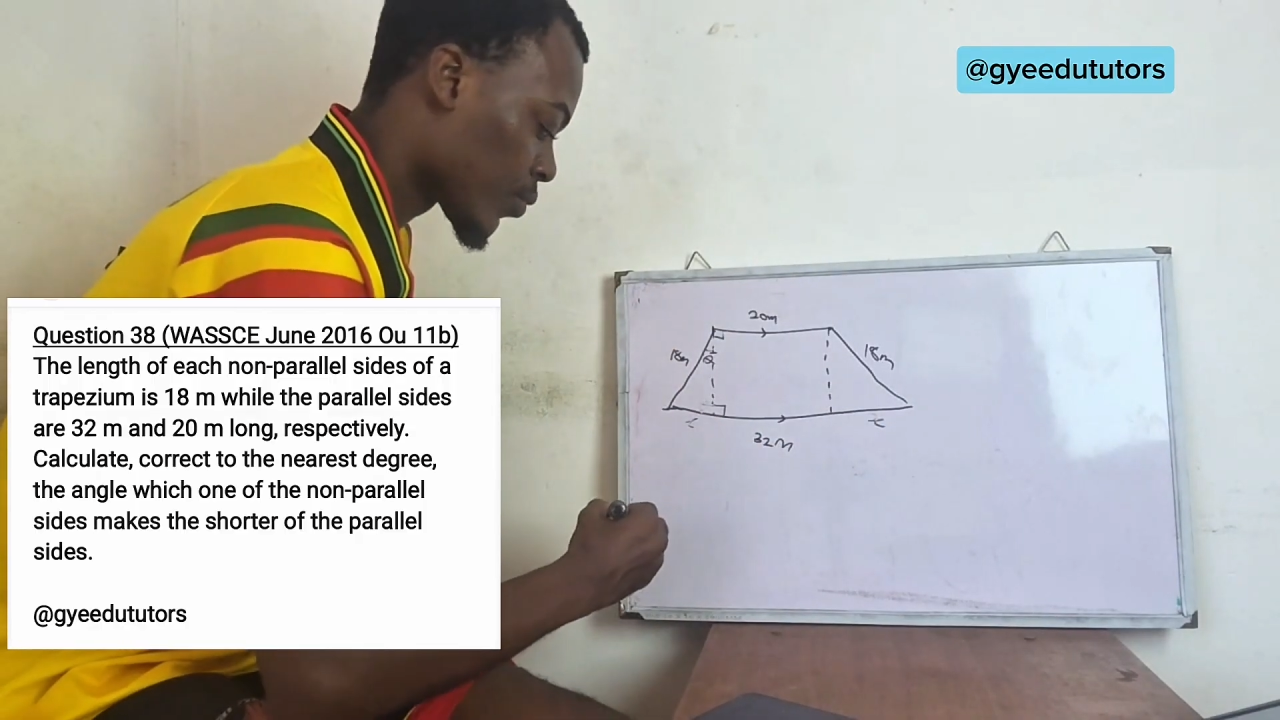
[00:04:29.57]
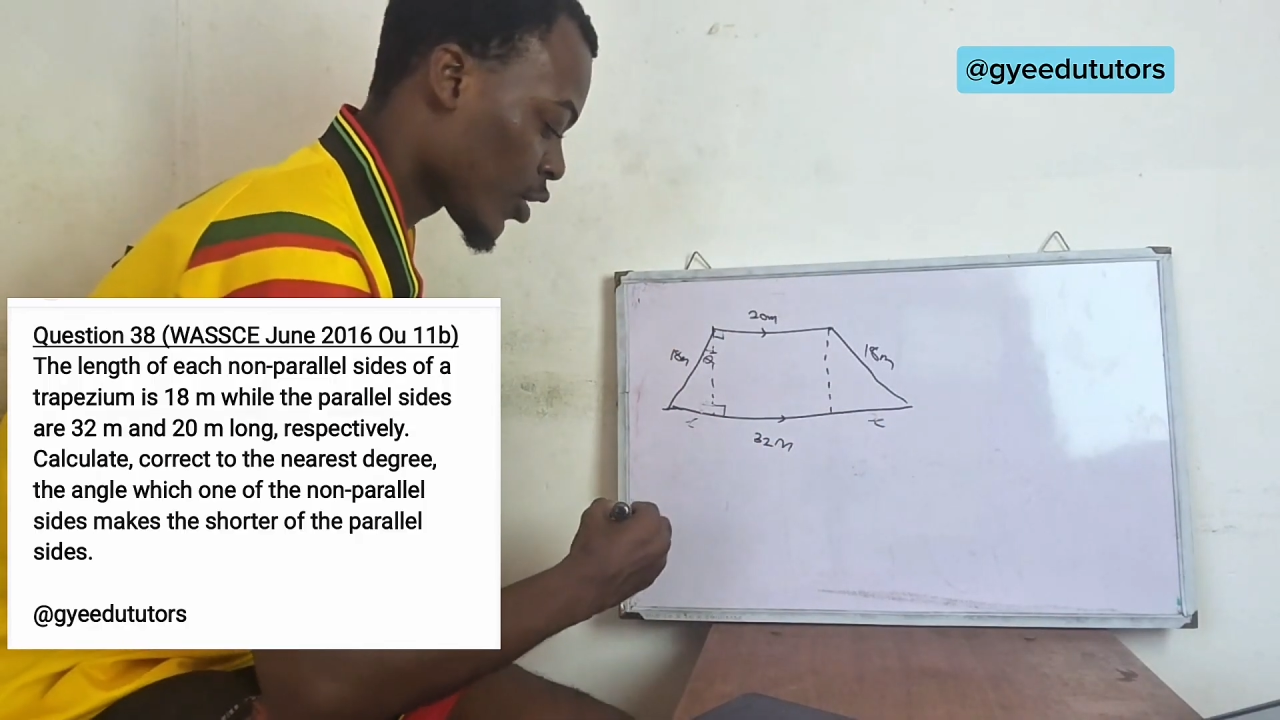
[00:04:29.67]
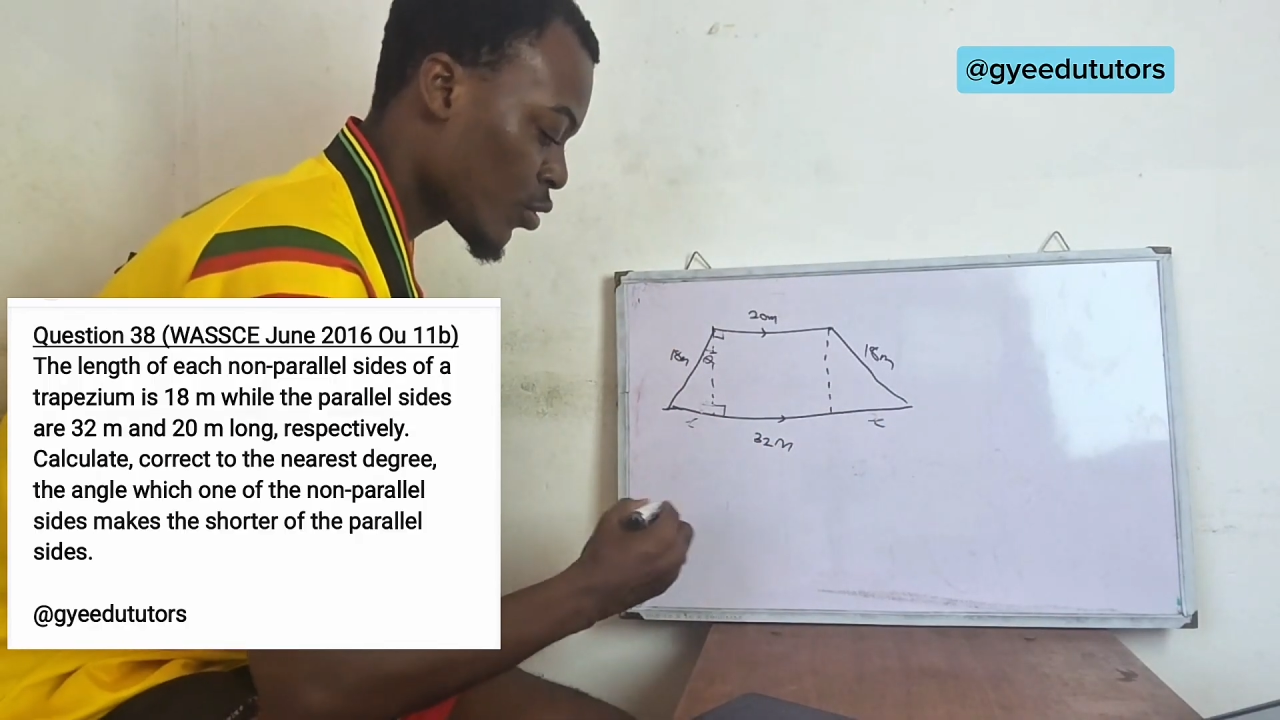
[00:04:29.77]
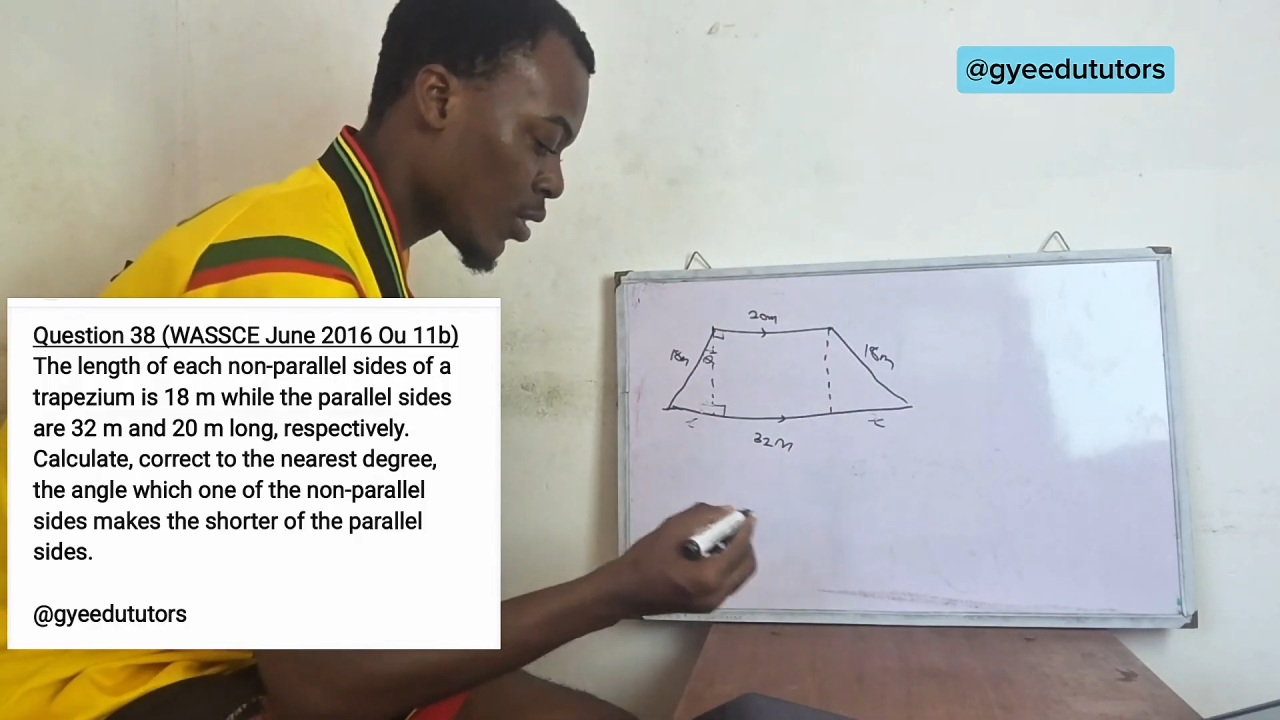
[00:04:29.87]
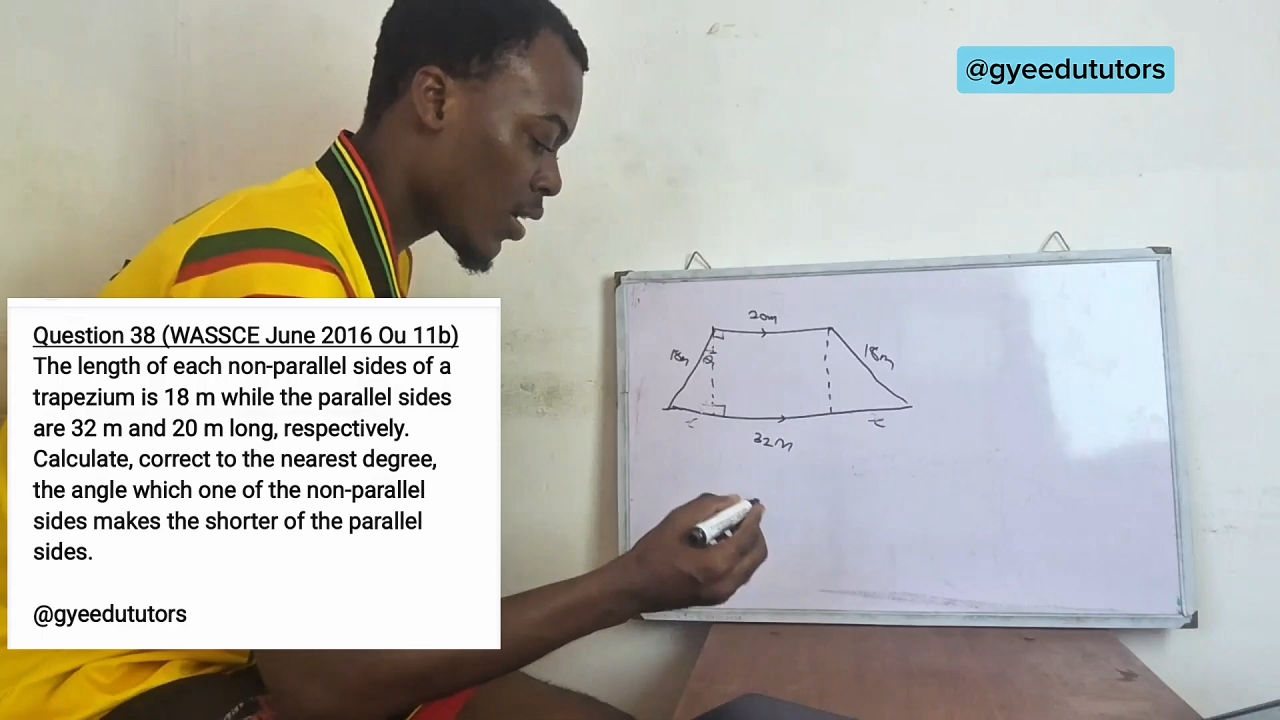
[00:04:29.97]

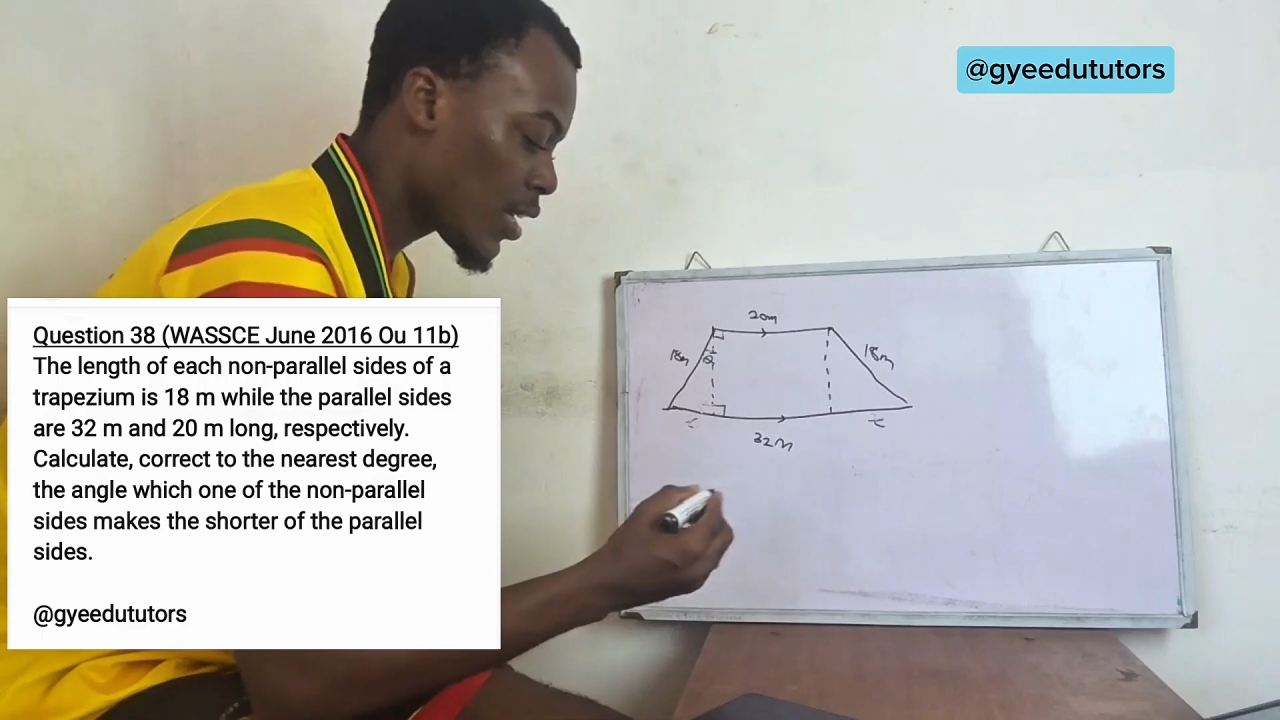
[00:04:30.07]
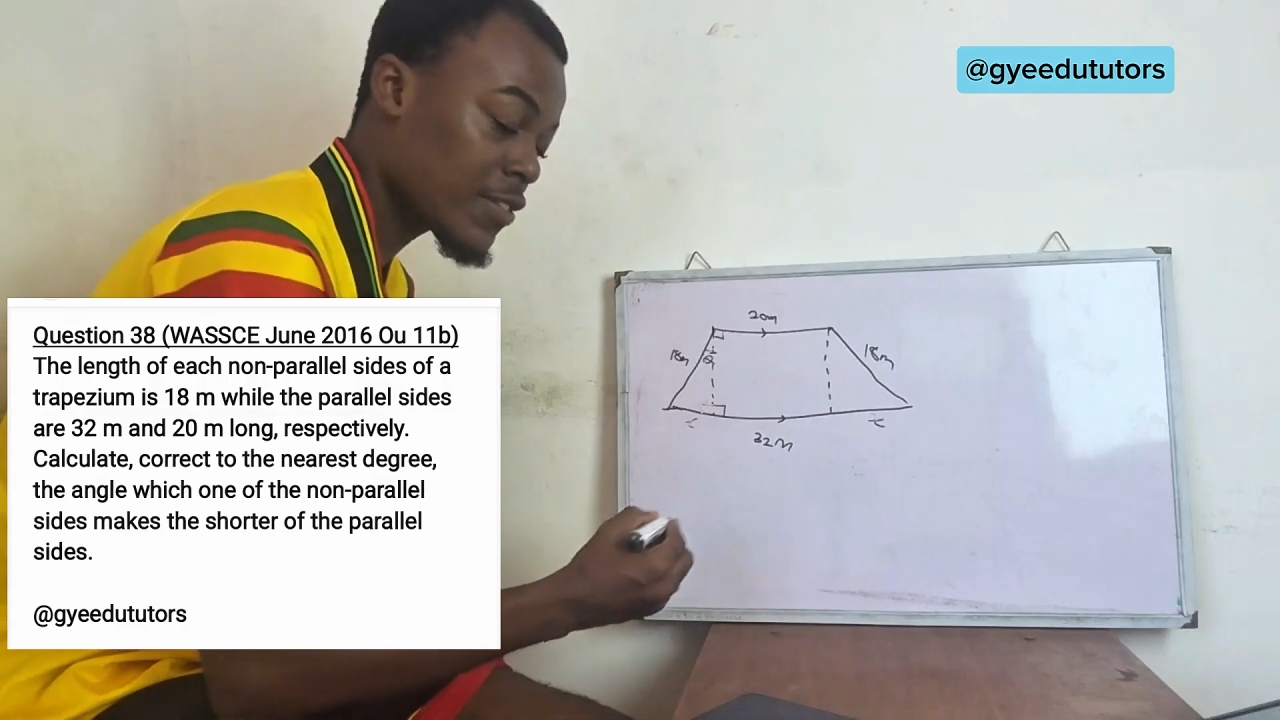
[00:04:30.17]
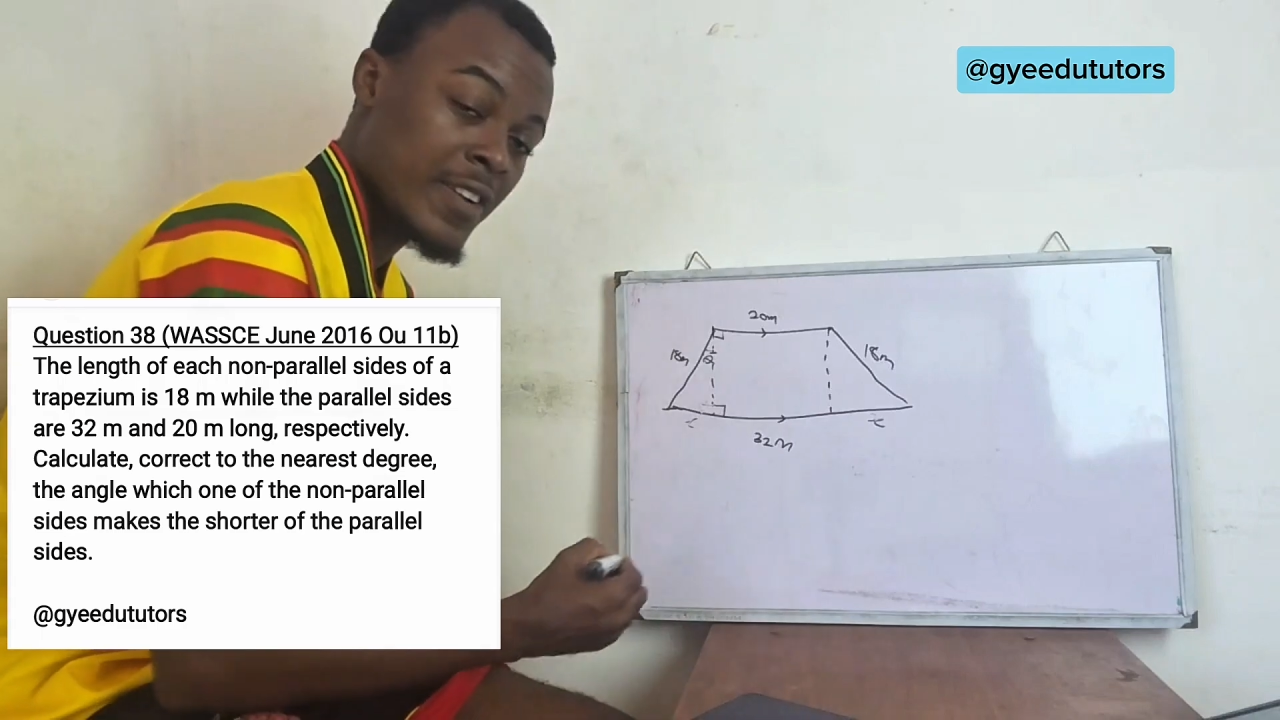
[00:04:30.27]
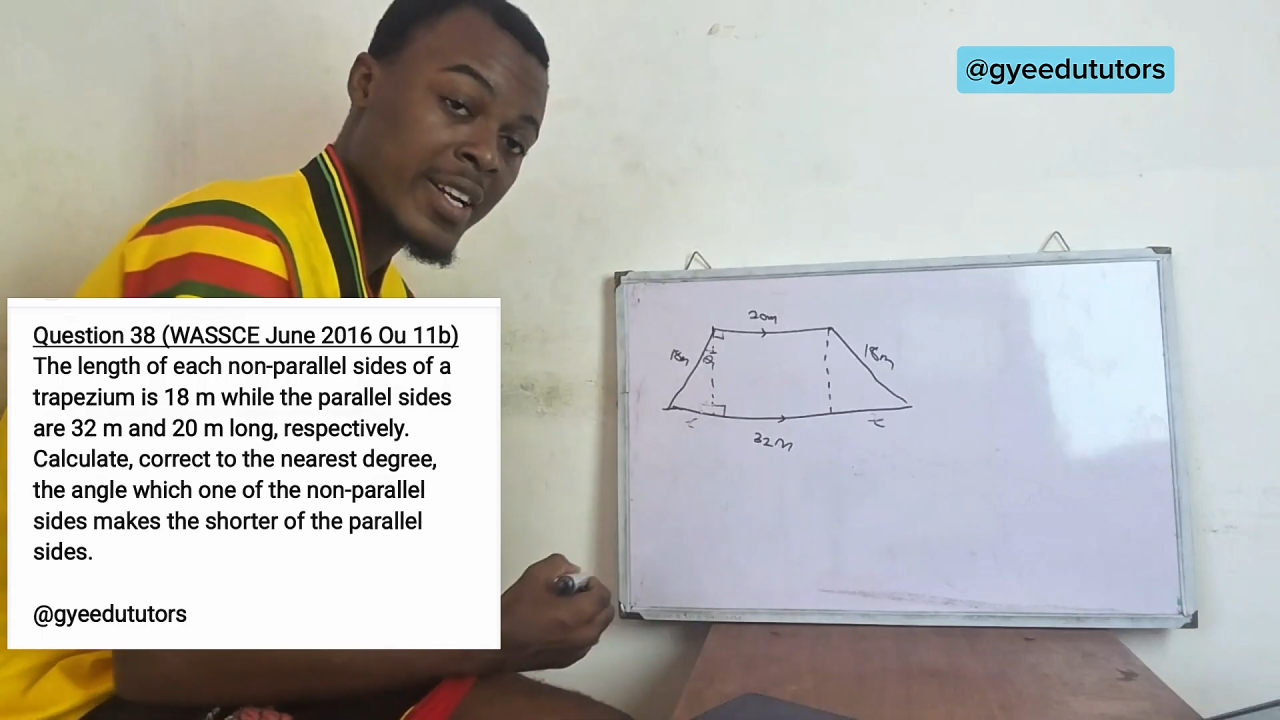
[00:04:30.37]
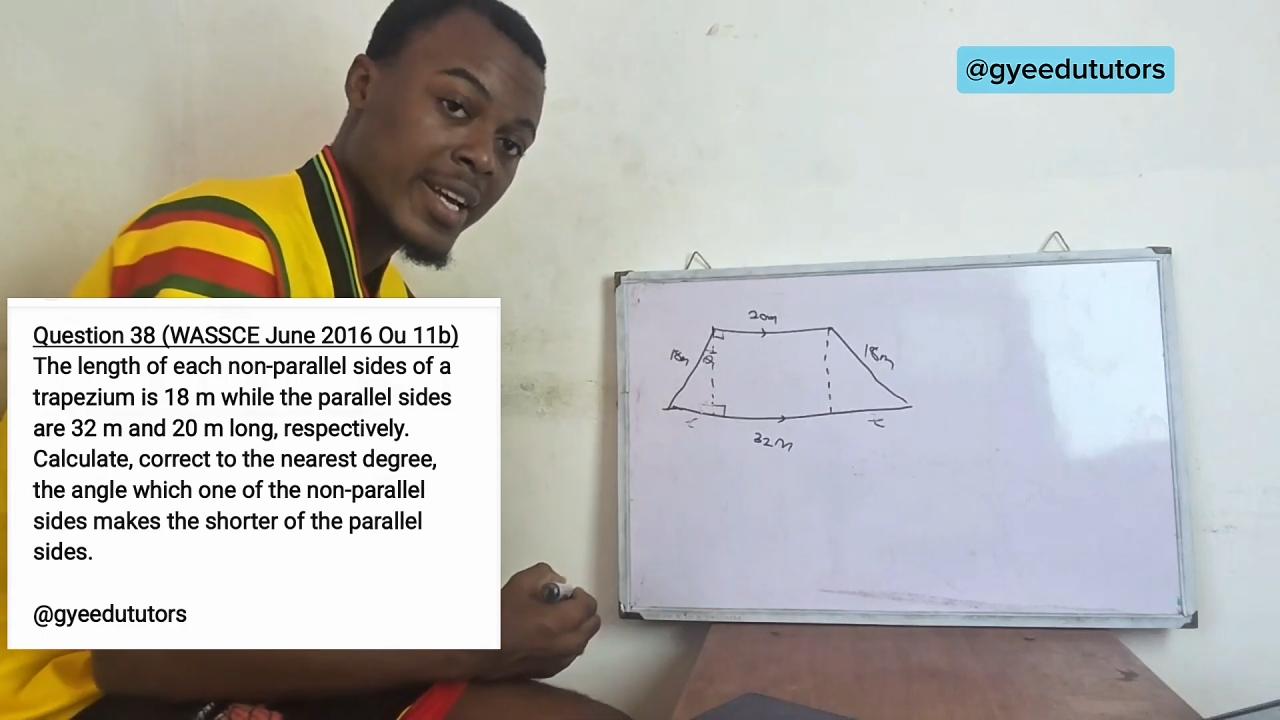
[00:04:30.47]
so now
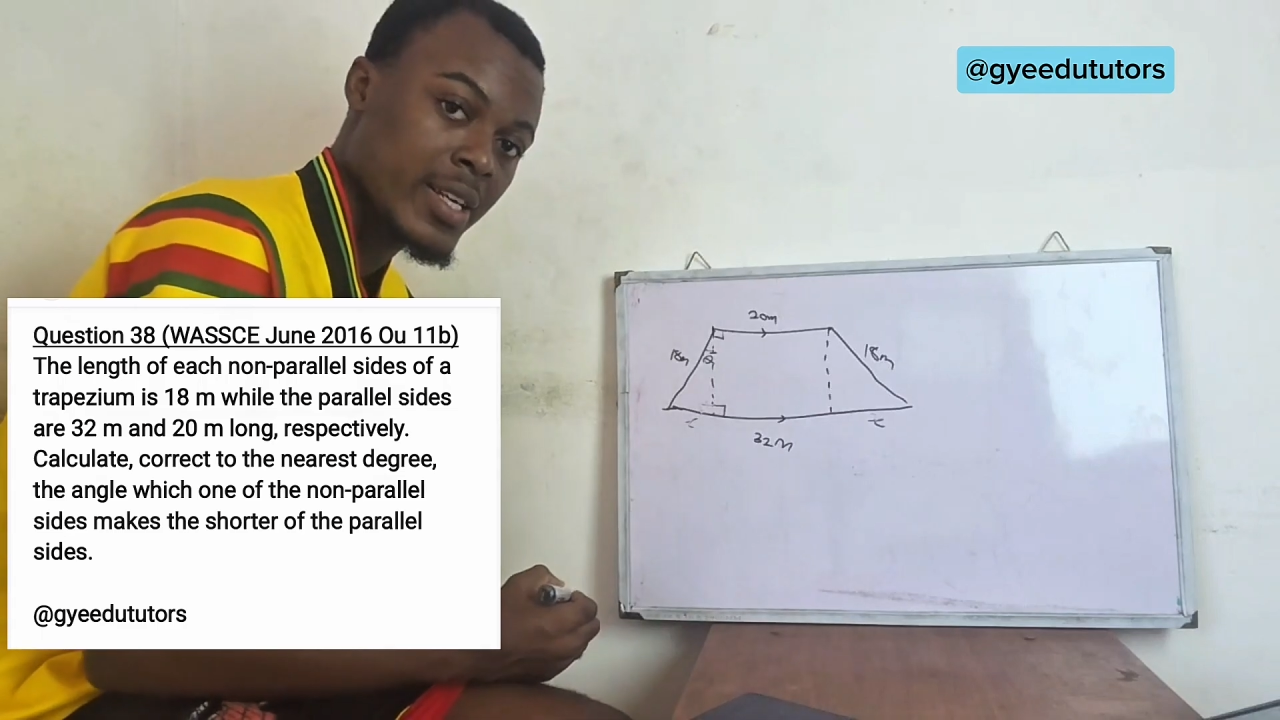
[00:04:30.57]
let's find